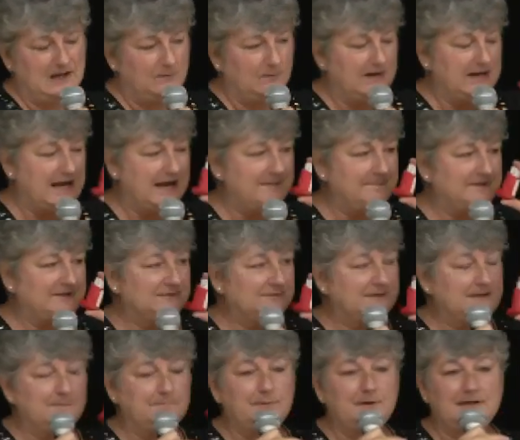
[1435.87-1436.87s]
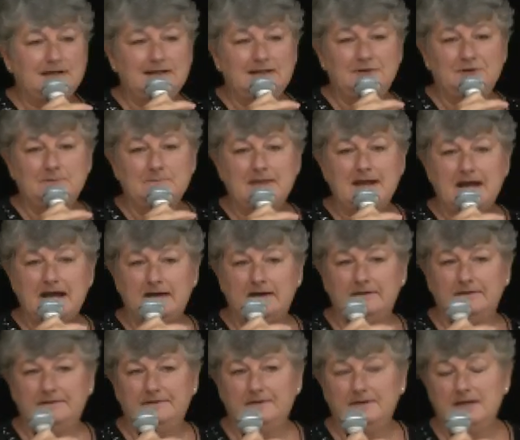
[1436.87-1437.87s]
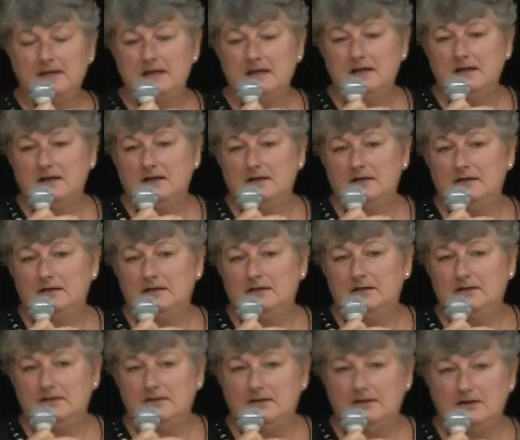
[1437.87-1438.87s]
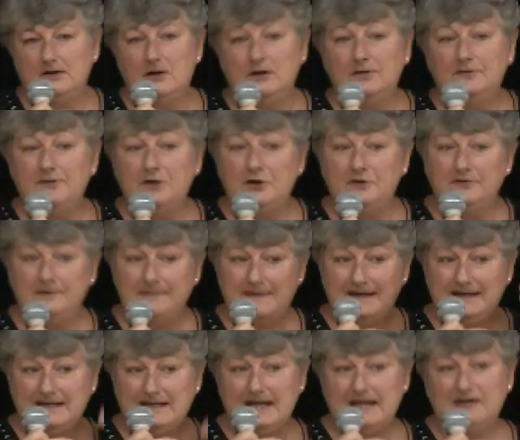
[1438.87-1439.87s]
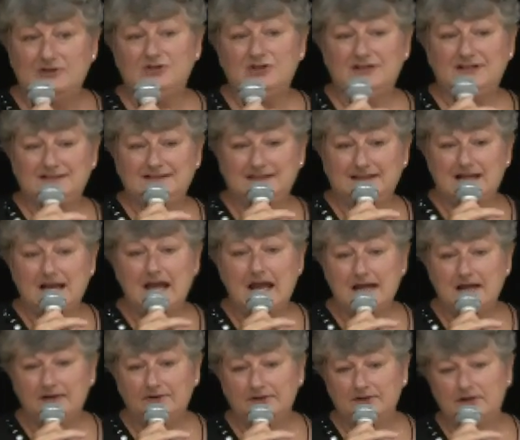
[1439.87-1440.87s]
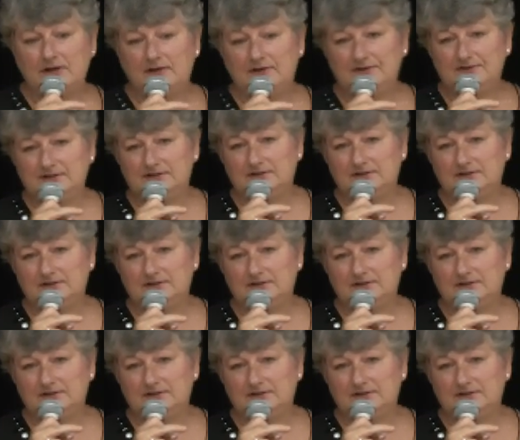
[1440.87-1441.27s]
What happens when they put it in their mouth, although the medication is inhaled and goes